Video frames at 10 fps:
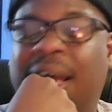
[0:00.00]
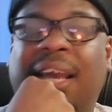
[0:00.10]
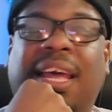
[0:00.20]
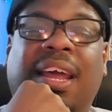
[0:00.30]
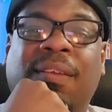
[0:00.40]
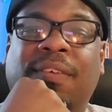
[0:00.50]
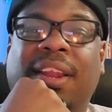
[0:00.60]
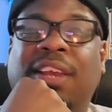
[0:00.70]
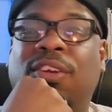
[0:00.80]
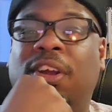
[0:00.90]
I kind of
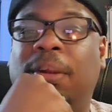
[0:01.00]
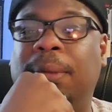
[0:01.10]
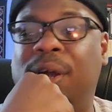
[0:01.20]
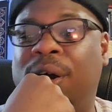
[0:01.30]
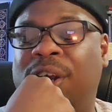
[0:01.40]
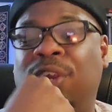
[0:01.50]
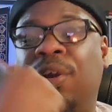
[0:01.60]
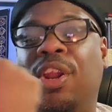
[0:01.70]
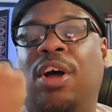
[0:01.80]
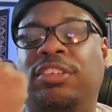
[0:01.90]
feel like you
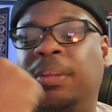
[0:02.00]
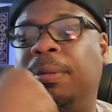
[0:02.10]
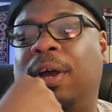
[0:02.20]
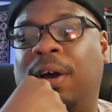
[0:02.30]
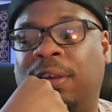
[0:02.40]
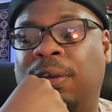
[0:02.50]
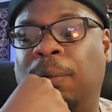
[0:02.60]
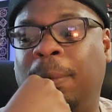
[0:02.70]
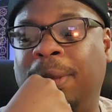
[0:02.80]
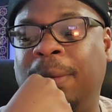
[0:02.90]
could also be arguing
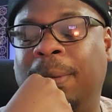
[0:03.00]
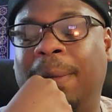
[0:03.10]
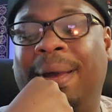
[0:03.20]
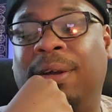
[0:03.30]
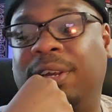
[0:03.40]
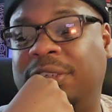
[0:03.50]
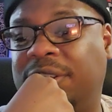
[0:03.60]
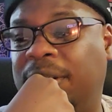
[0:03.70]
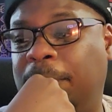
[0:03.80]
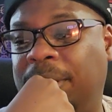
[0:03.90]
with people about your
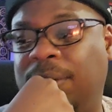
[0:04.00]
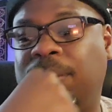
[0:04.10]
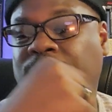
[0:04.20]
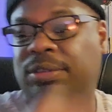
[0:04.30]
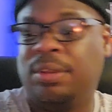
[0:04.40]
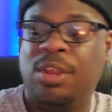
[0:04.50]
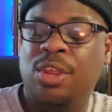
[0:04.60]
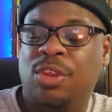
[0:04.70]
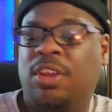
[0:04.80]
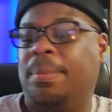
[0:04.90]
10 of Pentacles.
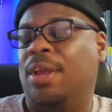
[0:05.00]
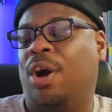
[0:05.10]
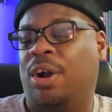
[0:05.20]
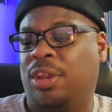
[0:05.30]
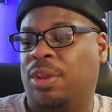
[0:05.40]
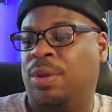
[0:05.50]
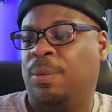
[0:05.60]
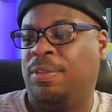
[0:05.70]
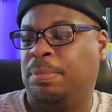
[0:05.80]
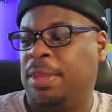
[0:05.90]
You could be arguing
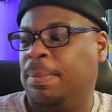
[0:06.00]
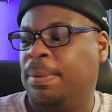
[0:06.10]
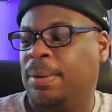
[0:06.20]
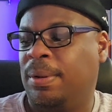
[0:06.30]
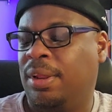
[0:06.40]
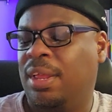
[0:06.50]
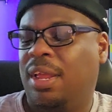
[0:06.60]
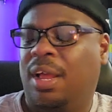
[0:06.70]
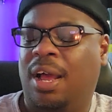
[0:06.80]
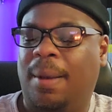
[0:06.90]
with people
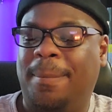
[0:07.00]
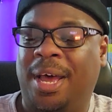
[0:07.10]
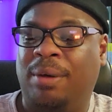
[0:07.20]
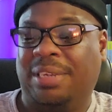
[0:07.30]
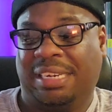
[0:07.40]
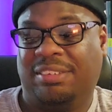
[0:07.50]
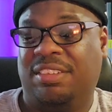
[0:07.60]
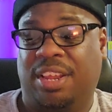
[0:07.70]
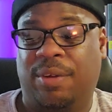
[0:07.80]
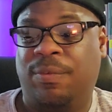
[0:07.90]
about it's
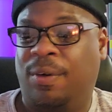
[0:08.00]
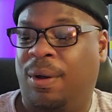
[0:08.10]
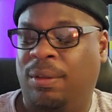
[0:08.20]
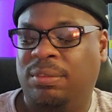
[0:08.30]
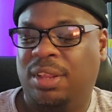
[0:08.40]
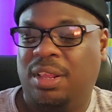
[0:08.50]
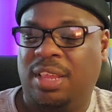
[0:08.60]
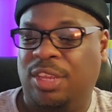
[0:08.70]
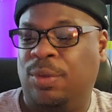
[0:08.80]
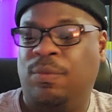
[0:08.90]
their fault
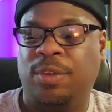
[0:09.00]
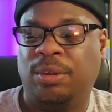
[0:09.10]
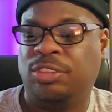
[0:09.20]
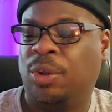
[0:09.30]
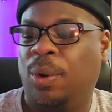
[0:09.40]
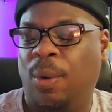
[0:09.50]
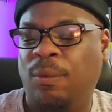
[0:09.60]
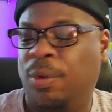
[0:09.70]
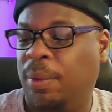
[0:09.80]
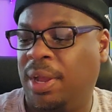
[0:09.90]
that you feel so
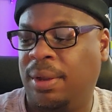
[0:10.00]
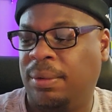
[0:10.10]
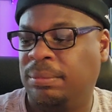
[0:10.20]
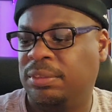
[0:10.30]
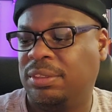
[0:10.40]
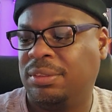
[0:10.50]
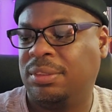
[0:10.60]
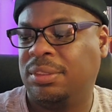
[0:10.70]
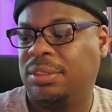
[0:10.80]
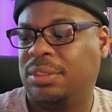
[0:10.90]
overwhelmed.
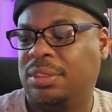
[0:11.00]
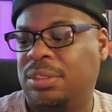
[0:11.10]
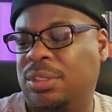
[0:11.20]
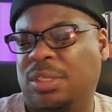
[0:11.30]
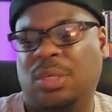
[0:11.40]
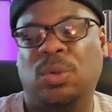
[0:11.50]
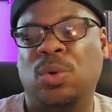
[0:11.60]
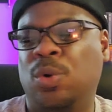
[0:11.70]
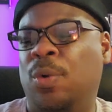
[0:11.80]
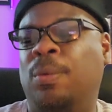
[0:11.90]

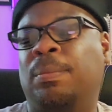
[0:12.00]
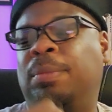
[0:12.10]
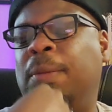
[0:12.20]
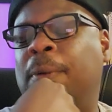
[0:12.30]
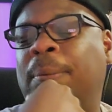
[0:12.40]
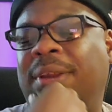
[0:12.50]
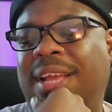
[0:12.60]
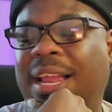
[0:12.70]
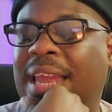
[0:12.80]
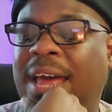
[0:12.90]
Oh, people
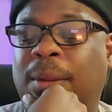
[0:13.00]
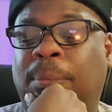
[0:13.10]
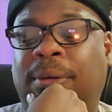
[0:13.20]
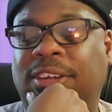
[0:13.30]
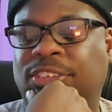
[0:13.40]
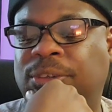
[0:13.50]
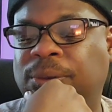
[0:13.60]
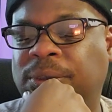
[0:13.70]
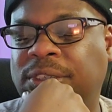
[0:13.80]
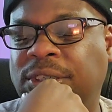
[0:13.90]
putting a lot of pressure
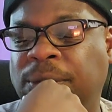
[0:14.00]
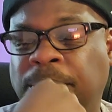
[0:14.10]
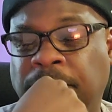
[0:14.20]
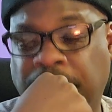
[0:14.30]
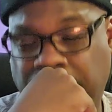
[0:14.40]
on you.